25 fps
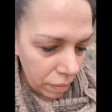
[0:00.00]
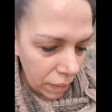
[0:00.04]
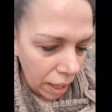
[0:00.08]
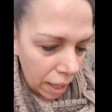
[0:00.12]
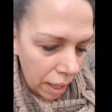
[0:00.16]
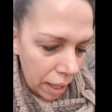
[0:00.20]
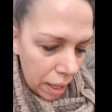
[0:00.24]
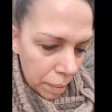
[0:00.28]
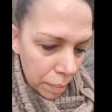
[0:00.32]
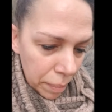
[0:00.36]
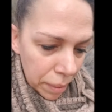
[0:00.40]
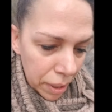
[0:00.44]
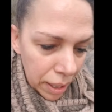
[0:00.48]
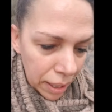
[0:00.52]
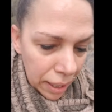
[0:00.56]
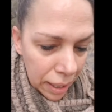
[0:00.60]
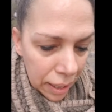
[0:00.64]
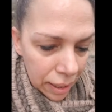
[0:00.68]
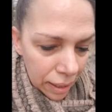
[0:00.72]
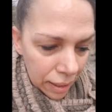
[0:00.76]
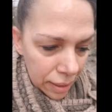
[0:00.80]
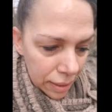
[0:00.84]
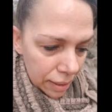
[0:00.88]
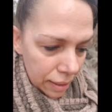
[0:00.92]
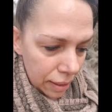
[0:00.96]
And I'm gonna
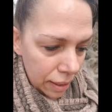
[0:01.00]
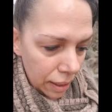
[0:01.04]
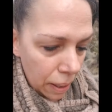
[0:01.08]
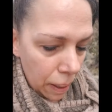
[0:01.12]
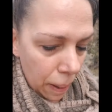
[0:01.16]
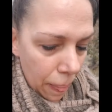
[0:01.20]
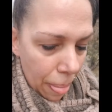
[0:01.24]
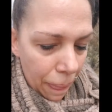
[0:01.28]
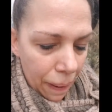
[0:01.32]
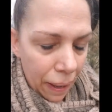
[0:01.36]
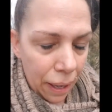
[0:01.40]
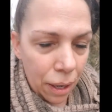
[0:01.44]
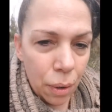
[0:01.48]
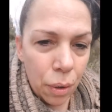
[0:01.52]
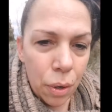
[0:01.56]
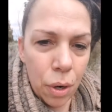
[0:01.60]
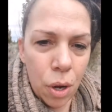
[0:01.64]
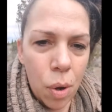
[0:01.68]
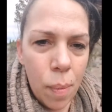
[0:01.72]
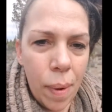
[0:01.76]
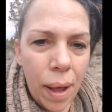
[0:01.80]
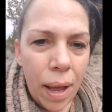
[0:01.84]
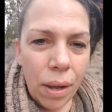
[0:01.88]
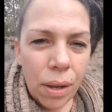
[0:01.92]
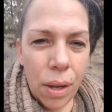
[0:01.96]
get, I don't know
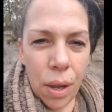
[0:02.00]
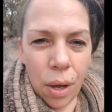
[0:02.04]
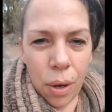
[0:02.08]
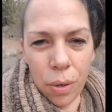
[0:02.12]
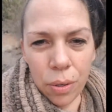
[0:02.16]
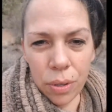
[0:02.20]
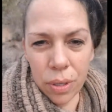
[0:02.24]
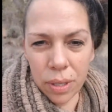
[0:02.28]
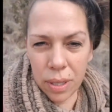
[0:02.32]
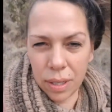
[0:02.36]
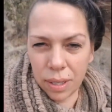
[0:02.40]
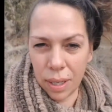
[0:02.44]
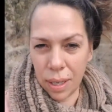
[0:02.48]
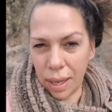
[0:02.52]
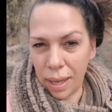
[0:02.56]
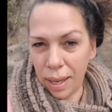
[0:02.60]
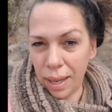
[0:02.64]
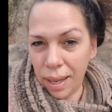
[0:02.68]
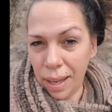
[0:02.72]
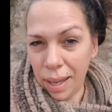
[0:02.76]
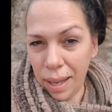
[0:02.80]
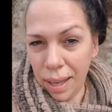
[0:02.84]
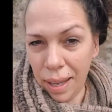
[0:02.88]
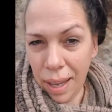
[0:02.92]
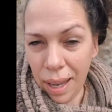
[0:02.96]
about goats.
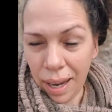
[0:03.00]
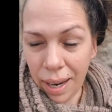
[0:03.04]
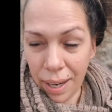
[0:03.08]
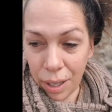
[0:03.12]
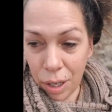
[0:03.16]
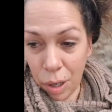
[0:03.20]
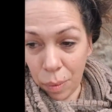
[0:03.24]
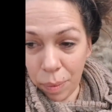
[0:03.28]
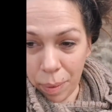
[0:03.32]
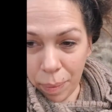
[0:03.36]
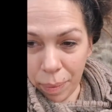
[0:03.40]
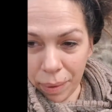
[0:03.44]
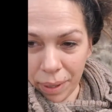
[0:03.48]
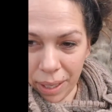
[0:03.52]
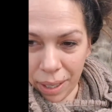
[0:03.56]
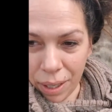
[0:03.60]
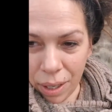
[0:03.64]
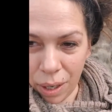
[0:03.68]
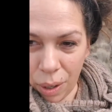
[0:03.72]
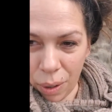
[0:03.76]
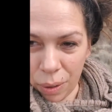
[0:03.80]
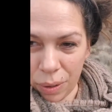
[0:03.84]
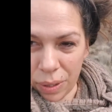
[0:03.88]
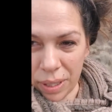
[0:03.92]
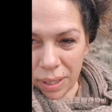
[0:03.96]
I know people get
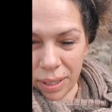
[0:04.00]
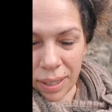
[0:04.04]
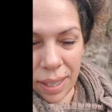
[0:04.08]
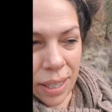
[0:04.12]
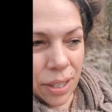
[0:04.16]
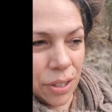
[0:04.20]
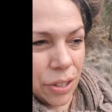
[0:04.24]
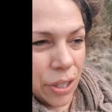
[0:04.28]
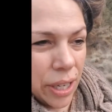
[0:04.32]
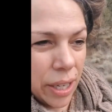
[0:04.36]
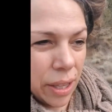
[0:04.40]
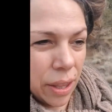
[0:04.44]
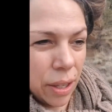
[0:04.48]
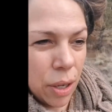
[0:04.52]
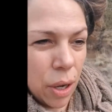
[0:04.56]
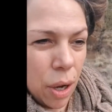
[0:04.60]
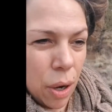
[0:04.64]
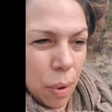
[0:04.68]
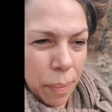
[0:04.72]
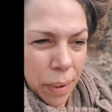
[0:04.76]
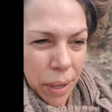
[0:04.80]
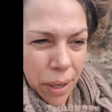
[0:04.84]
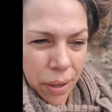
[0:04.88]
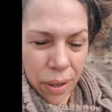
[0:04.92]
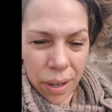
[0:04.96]
goats and they drink the
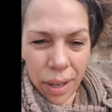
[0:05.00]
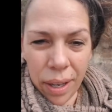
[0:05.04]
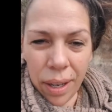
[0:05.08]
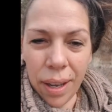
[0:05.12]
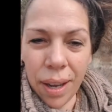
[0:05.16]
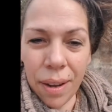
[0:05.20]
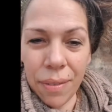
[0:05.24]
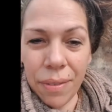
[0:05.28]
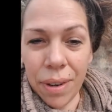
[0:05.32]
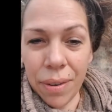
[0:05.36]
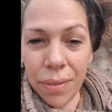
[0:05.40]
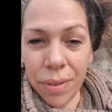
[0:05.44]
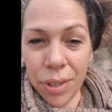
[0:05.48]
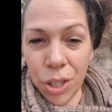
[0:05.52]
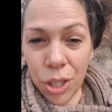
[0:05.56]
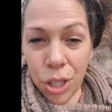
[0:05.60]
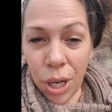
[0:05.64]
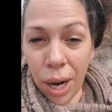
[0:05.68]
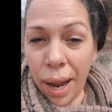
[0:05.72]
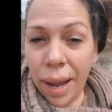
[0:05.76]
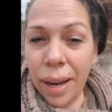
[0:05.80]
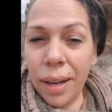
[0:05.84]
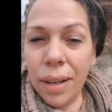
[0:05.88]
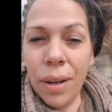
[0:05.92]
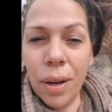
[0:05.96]
goat milk. I've never
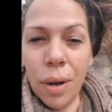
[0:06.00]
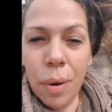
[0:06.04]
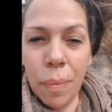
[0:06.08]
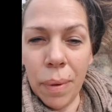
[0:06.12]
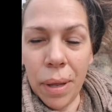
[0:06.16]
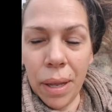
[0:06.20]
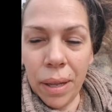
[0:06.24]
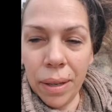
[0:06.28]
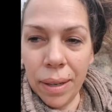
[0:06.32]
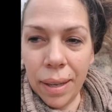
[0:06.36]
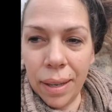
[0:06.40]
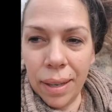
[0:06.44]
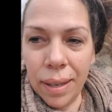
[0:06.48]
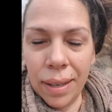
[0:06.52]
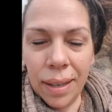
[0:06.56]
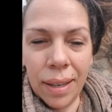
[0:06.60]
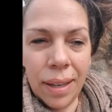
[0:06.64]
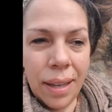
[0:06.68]
tried goat milk.